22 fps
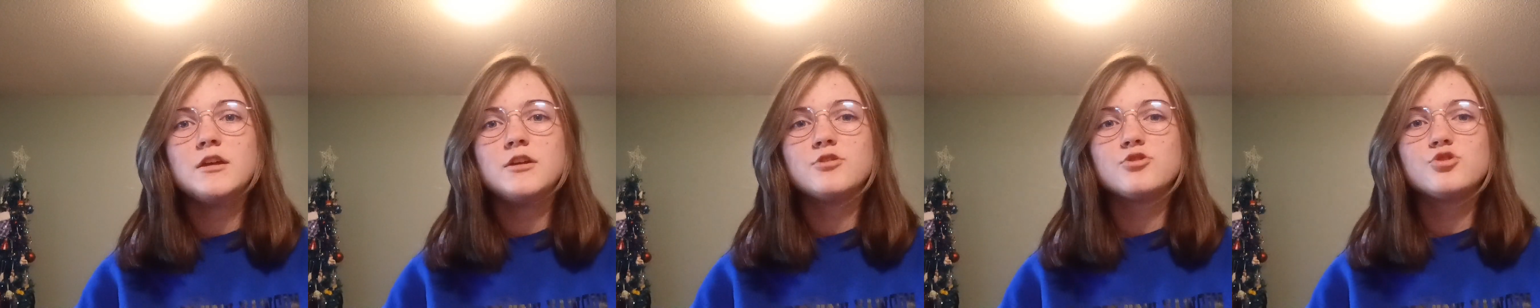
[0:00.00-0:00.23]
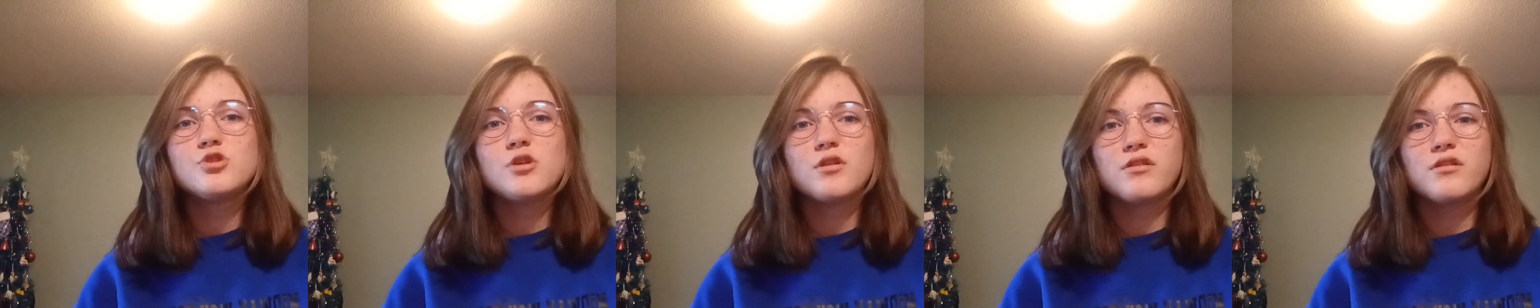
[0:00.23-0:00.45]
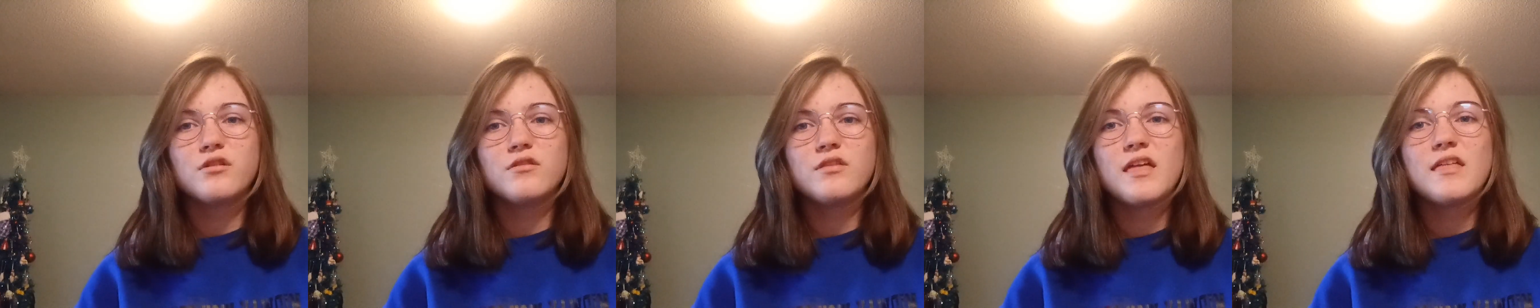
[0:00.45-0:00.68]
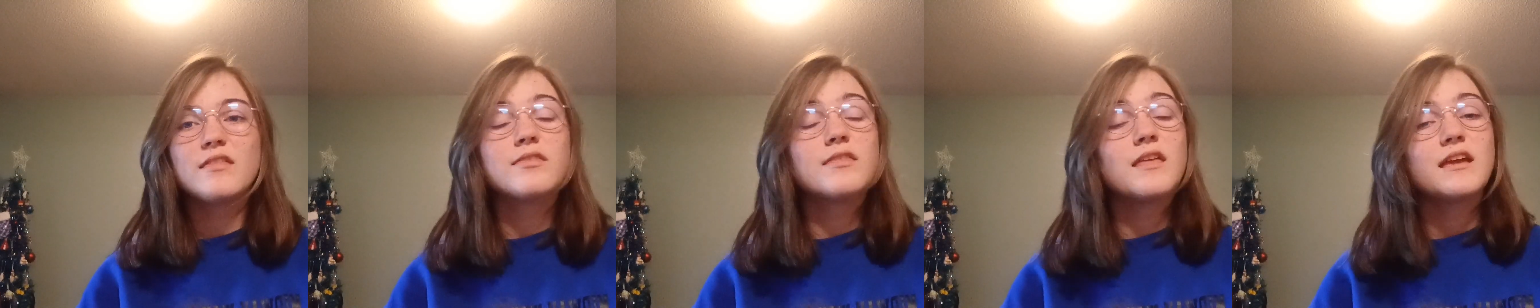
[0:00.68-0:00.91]
just so
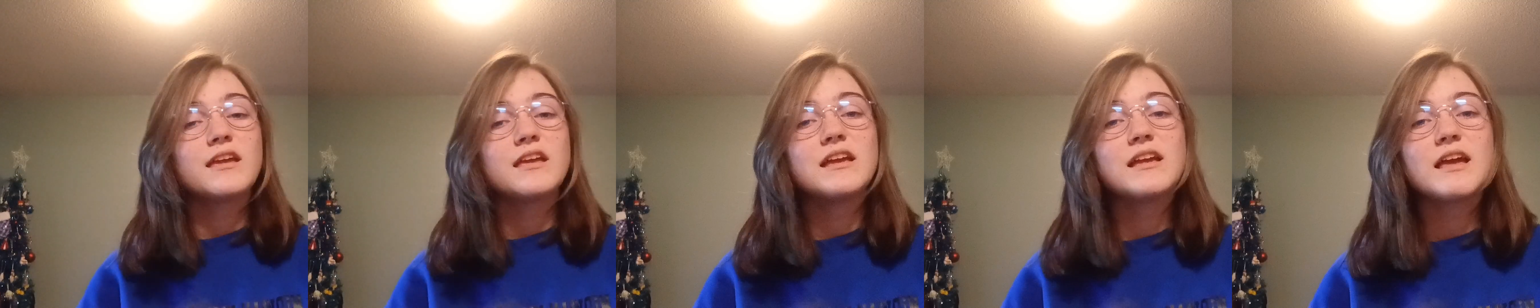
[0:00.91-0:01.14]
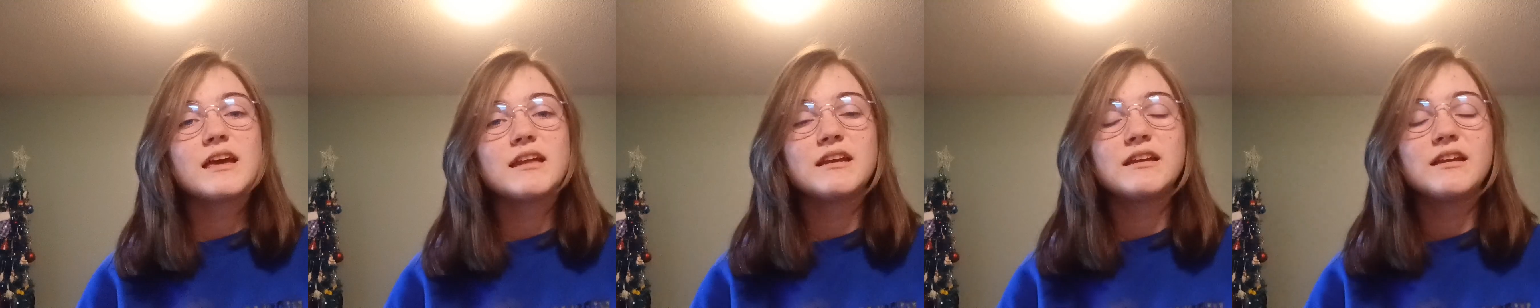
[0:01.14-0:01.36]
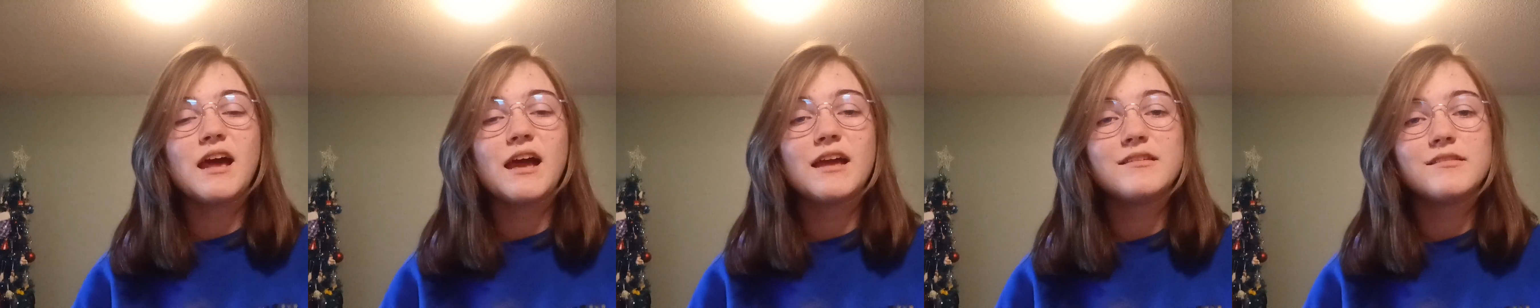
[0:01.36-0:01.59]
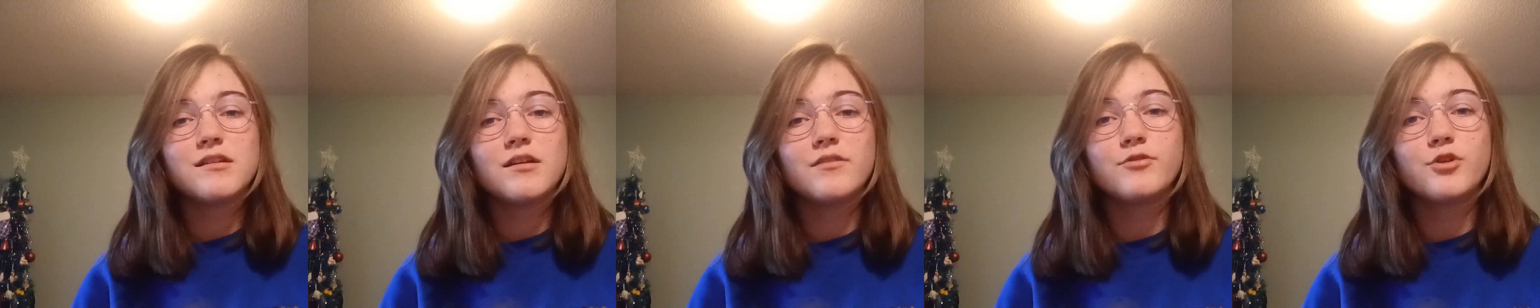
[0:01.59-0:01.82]
that they can get an
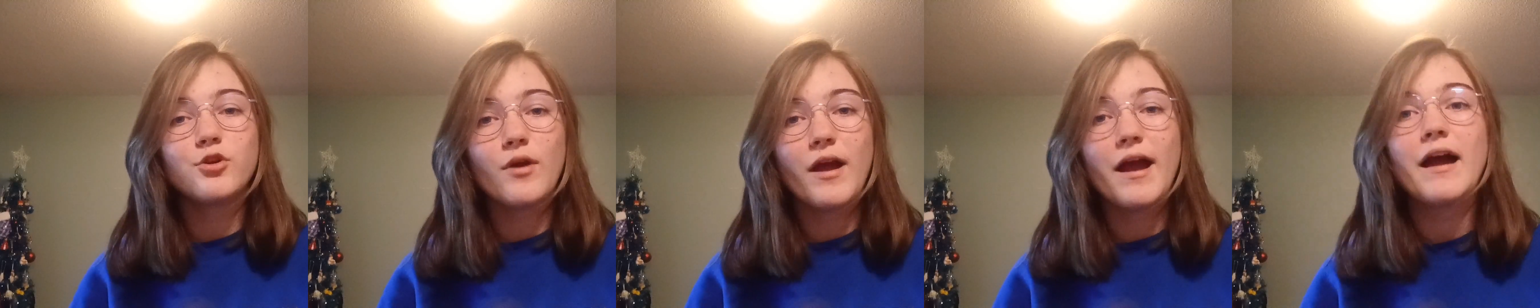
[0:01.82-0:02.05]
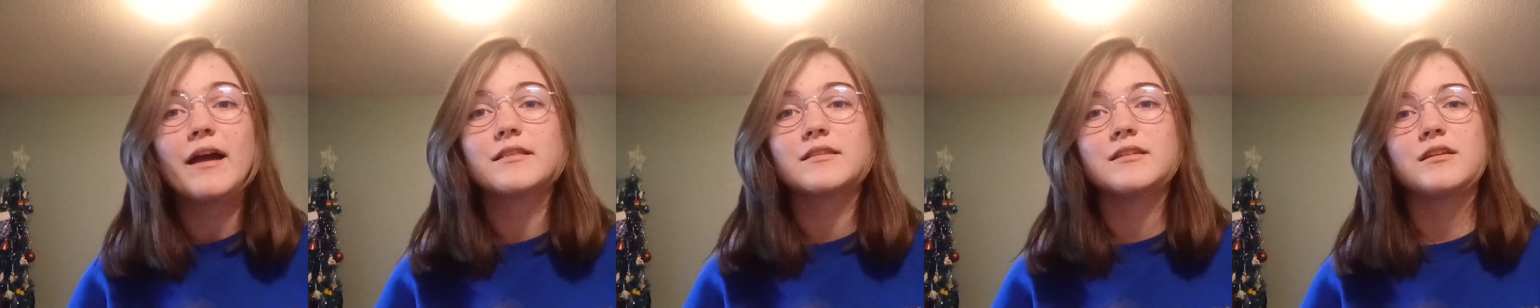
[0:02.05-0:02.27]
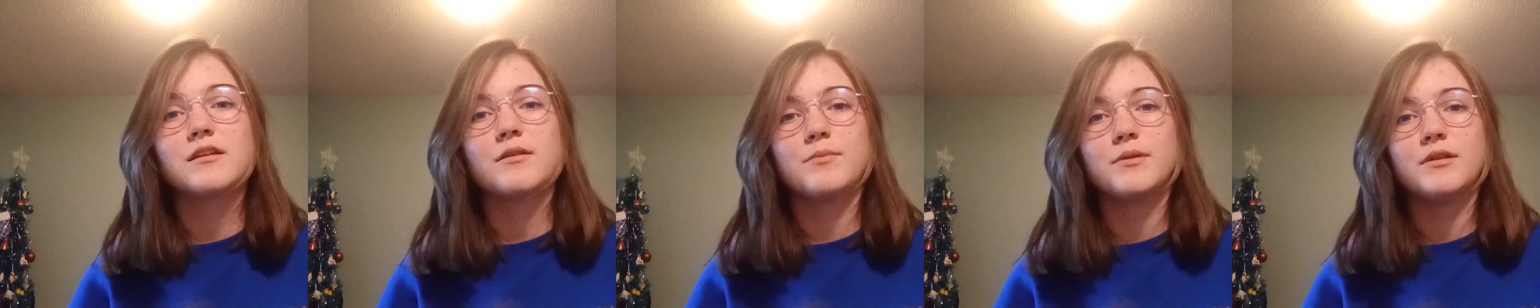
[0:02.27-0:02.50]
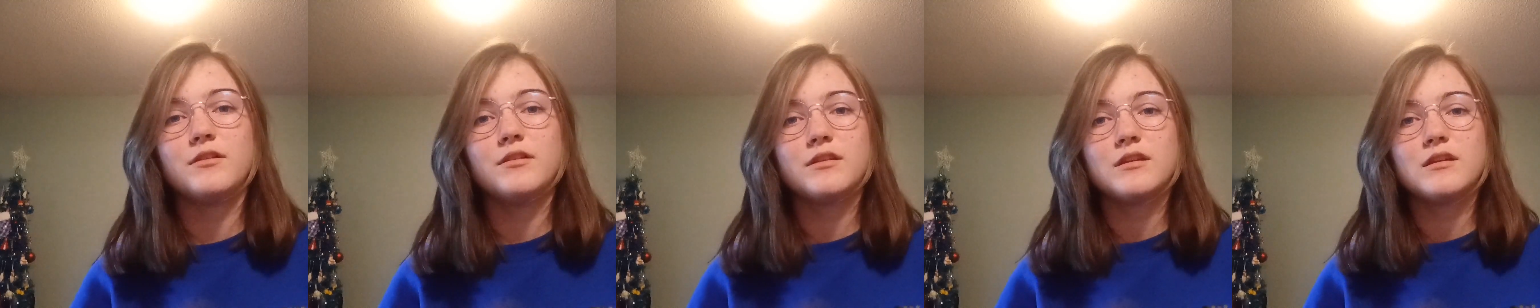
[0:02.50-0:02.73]
idea of your acting
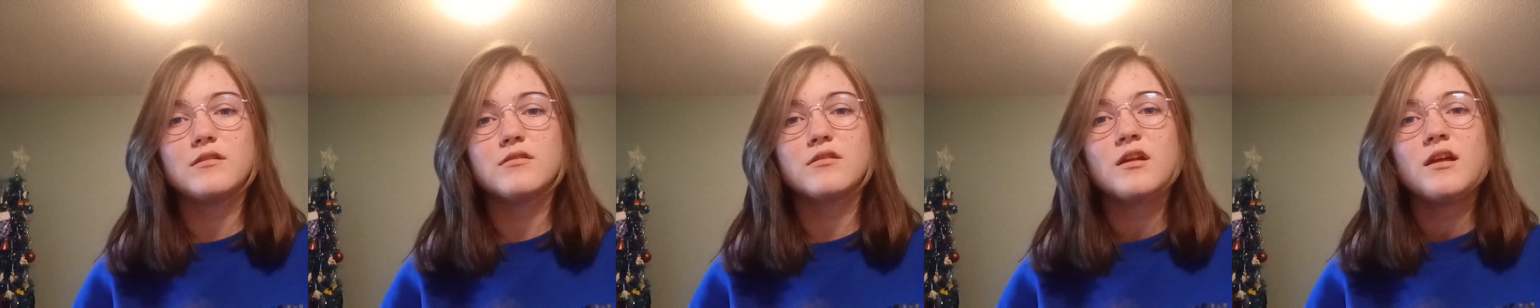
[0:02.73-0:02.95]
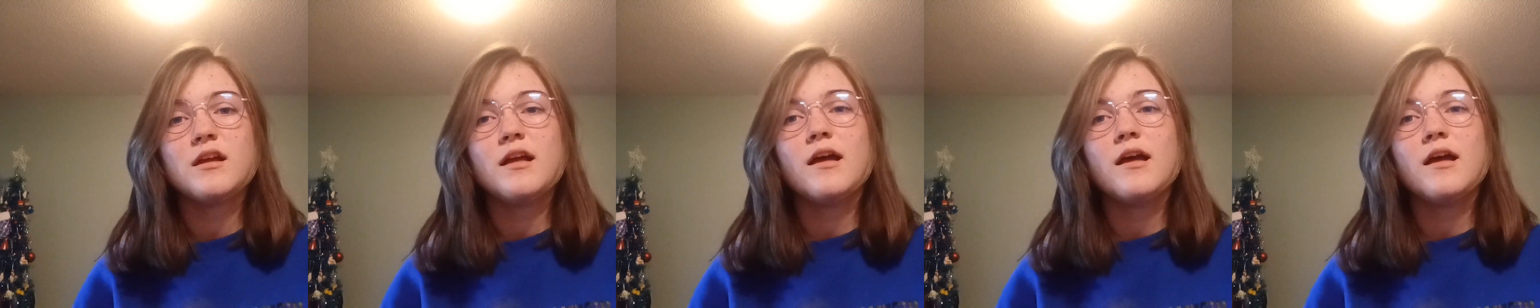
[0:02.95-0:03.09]
abilities.